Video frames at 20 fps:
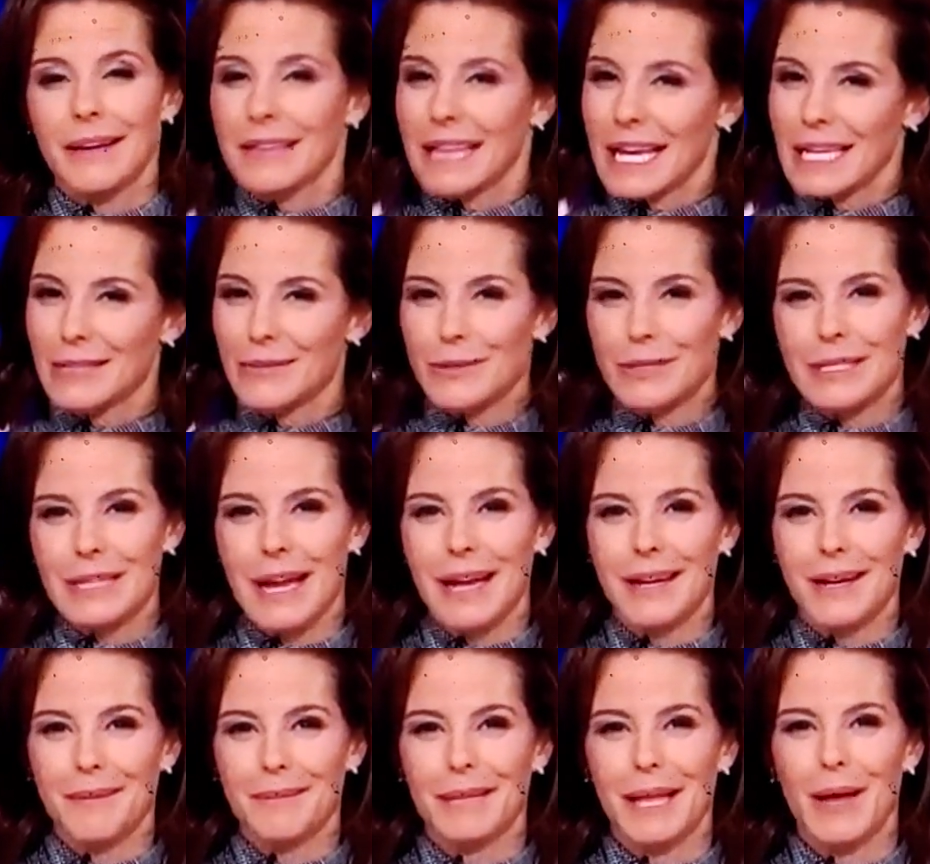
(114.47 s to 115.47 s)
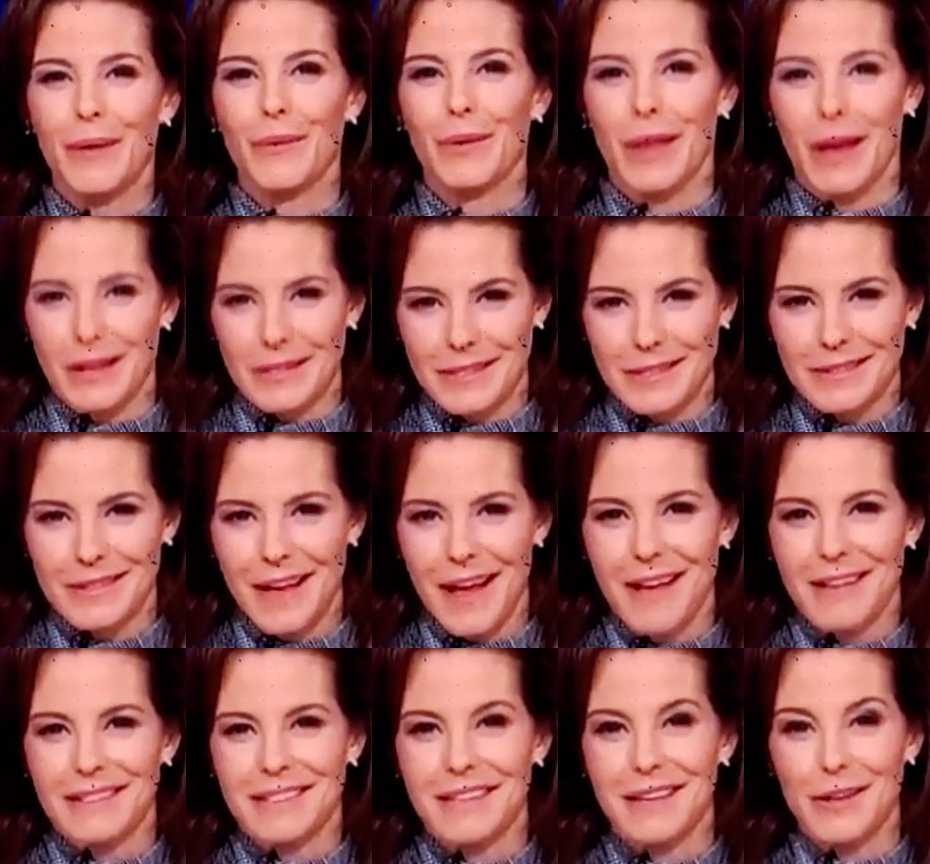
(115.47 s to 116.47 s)
Thanks for staying up late with us.
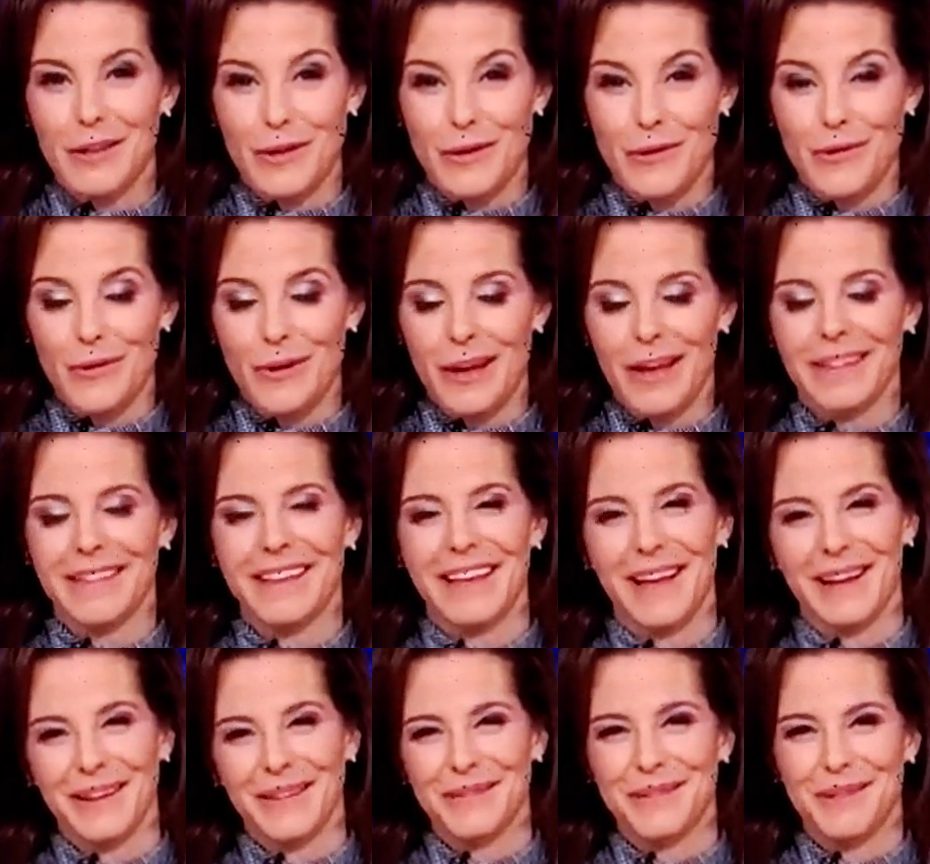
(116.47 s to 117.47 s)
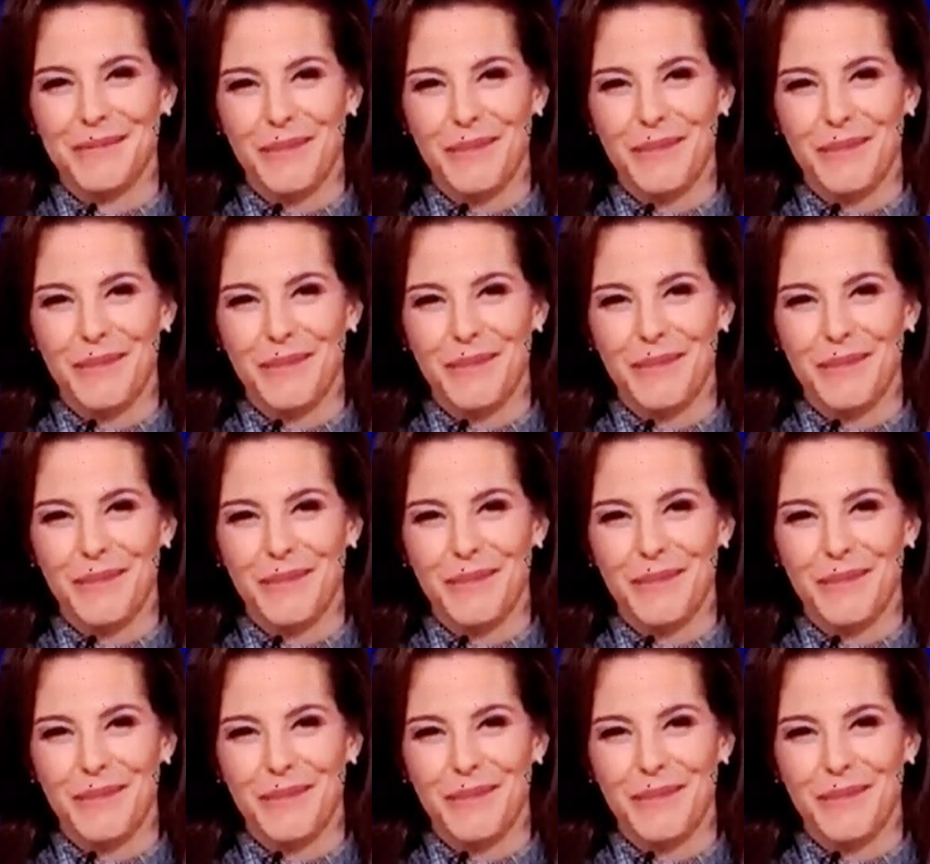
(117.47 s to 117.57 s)
I'll see you at the end of